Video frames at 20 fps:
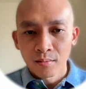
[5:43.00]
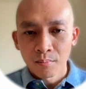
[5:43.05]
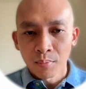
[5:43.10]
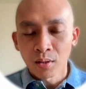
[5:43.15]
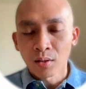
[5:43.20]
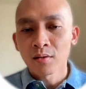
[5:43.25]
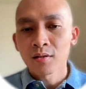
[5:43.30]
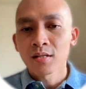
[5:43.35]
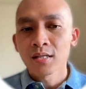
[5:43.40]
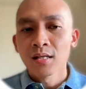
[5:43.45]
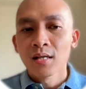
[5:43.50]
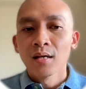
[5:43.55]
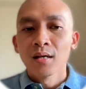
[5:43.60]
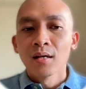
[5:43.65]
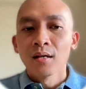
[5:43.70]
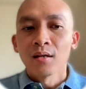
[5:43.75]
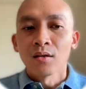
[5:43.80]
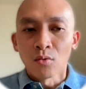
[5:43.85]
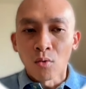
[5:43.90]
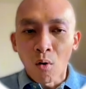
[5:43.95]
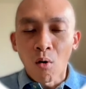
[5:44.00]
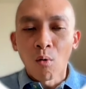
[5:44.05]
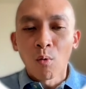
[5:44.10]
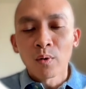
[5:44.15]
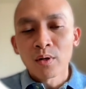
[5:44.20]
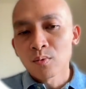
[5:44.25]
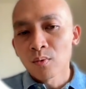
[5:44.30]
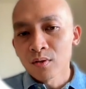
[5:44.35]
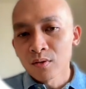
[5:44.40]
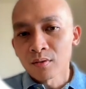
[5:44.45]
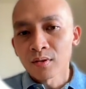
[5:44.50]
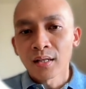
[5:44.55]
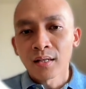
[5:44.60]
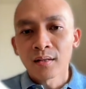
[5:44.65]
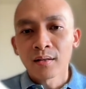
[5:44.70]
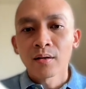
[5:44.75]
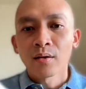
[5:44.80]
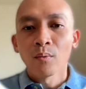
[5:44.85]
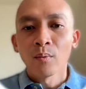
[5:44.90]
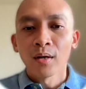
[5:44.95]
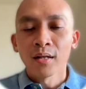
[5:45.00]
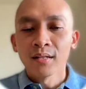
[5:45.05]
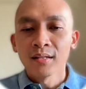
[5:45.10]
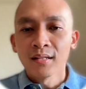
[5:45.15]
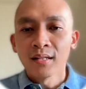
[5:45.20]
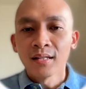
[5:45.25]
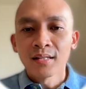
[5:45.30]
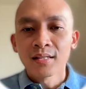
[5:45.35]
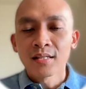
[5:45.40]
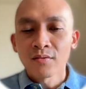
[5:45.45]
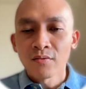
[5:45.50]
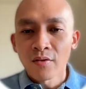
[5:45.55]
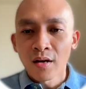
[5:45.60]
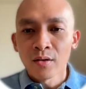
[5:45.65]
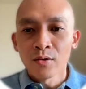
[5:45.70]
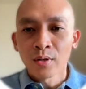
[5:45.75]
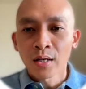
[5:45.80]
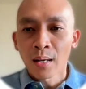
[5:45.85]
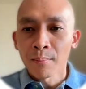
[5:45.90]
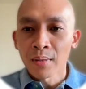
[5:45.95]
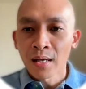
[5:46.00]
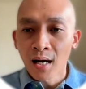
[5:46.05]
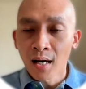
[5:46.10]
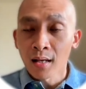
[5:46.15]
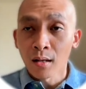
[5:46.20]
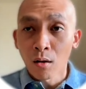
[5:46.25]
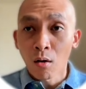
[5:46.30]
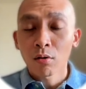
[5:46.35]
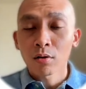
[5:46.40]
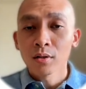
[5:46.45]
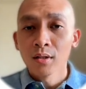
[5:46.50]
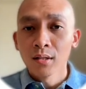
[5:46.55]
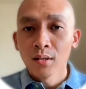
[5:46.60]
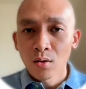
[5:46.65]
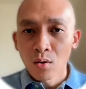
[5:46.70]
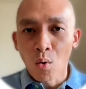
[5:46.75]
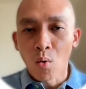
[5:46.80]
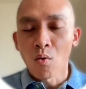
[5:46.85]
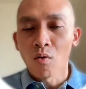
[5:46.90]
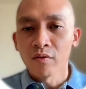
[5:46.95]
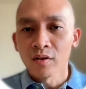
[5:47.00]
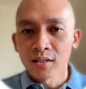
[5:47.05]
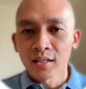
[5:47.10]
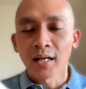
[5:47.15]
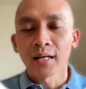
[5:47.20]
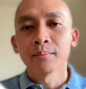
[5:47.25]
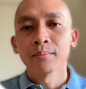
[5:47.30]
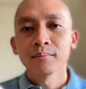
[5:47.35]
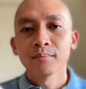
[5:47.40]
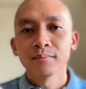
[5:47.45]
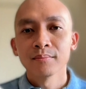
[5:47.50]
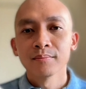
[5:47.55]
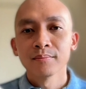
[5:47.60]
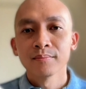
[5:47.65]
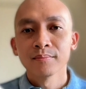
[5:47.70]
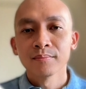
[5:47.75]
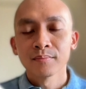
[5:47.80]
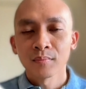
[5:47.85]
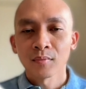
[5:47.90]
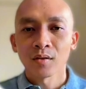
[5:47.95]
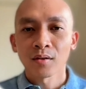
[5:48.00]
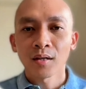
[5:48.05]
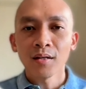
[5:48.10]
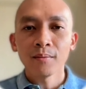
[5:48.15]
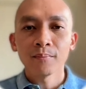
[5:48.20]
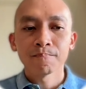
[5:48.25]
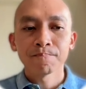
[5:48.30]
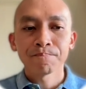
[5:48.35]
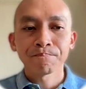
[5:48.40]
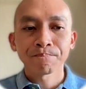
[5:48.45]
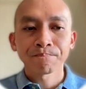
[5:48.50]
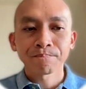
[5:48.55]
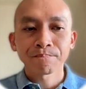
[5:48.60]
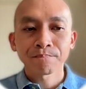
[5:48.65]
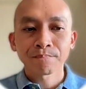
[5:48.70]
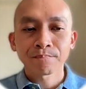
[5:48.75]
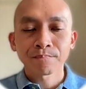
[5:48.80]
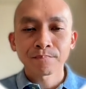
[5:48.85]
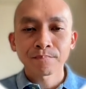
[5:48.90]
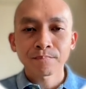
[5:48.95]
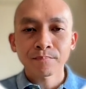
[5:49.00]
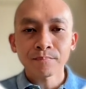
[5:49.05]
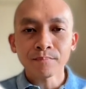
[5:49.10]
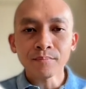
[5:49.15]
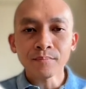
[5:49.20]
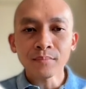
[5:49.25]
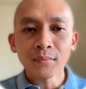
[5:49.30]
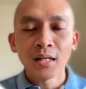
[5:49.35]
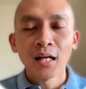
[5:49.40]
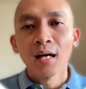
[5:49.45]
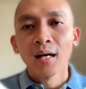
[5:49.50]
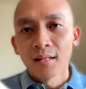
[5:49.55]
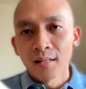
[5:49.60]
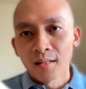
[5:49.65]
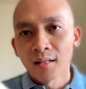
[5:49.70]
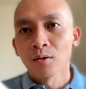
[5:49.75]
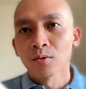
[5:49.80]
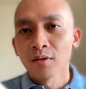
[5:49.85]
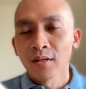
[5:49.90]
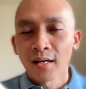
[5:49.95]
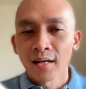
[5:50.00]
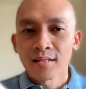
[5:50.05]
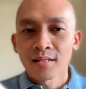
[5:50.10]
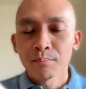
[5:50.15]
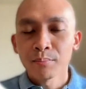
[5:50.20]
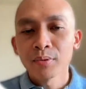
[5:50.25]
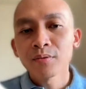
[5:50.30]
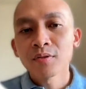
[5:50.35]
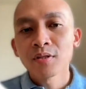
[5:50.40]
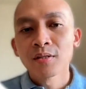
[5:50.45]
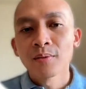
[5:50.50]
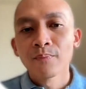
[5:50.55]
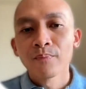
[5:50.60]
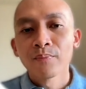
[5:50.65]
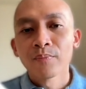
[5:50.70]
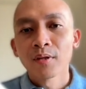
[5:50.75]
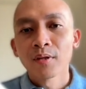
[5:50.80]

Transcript: because you always want to think whether this value can be unlocked over time. Okay. Now the examples,